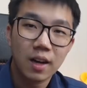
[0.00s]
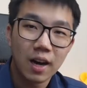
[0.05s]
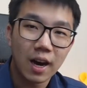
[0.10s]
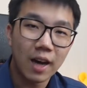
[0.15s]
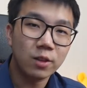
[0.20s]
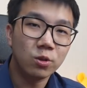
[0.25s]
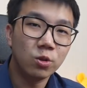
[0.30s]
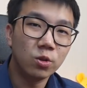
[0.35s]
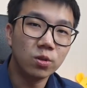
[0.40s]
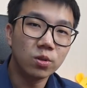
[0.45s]
I
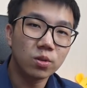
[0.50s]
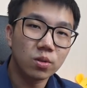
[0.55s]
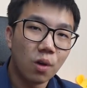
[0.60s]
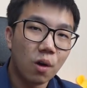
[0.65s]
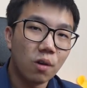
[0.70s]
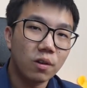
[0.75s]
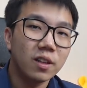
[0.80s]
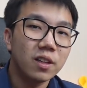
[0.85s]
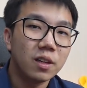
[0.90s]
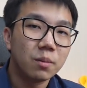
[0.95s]
know
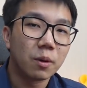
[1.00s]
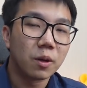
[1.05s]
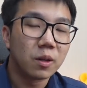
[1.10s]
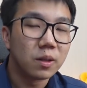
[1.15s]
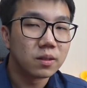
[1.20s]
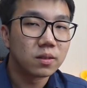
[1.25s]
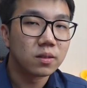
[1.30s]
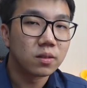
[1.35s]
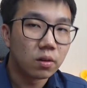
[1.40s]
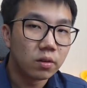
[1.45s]
talking about
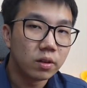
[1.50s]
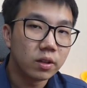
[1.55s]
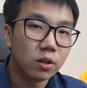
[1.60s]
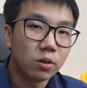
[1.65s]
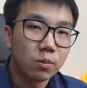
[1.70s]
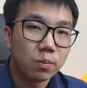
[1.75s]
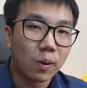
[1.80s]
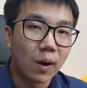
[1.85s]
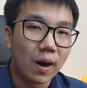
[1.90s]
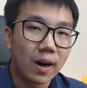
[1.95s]

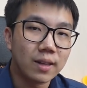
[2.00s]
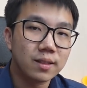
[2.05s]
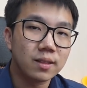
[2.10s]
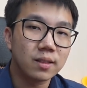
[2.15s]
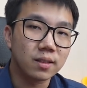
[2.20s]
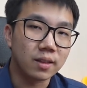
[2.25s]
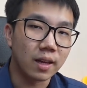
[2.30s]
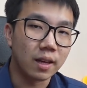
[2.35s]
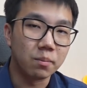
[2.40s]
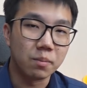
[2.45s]
historical price
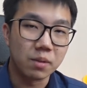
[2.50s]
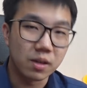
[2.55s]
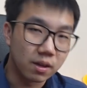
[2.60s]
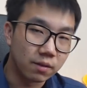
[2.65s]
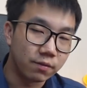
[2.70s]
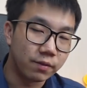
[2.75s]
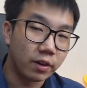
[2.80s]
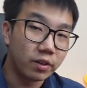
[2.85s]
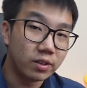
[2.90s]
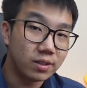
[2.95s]
can be a
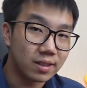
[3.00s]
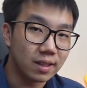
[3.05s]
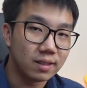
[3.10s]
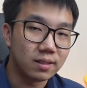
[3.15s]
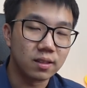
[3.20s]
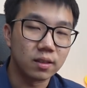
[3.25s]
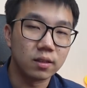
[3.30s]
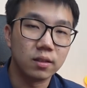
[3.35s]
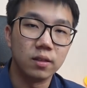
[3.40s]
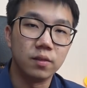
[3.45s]
very
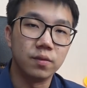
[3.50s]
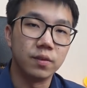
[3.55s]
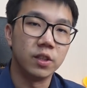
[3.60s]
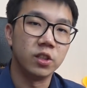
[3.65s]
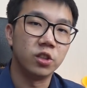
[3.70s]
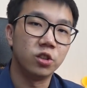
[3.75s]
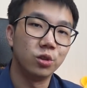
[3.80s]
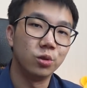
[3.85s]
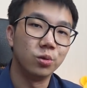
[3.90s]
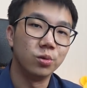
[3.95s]
sensitive
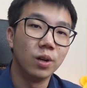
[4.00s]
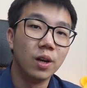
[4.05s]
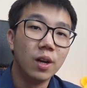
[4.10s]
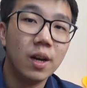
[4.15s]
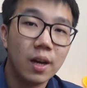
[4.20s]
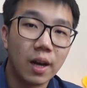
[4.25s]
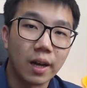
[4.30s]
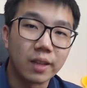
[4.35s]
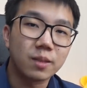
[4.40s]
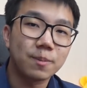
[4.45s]
issue,
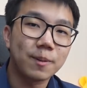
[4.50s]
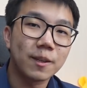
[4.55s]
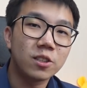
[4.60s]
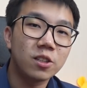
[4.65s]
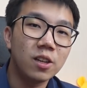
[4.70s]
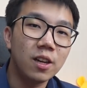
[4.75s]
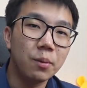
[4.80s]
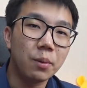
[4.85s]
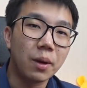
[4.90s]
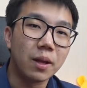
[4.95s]

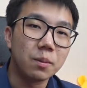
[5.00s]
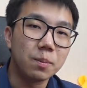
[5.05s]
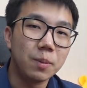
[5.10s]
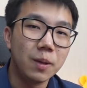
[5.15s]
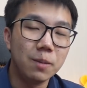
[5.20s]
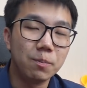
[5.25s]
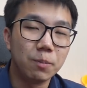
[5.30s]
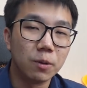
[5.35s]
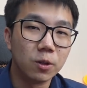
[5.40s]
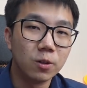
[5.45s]
especially when
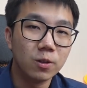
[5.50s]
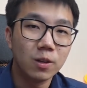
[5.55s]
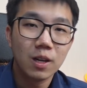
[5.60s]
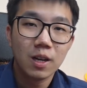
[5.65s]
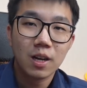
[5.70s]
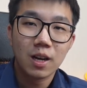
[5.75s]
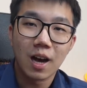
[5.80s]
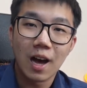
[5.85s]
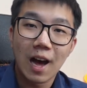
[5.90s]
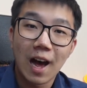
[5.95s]
people
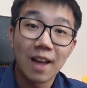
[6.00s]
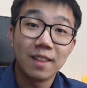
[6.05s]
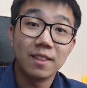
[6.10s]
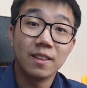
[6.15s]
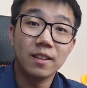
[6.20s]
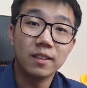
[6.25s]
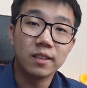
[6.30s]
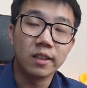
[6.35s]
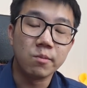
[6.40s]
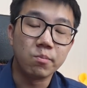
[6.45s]
are
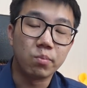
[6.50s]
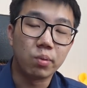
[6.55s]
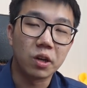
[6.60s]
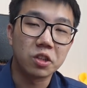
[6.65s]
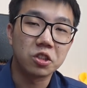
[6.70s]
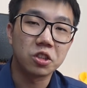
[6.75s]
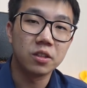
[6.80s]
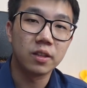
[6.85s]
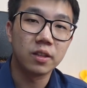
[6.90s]
under the impression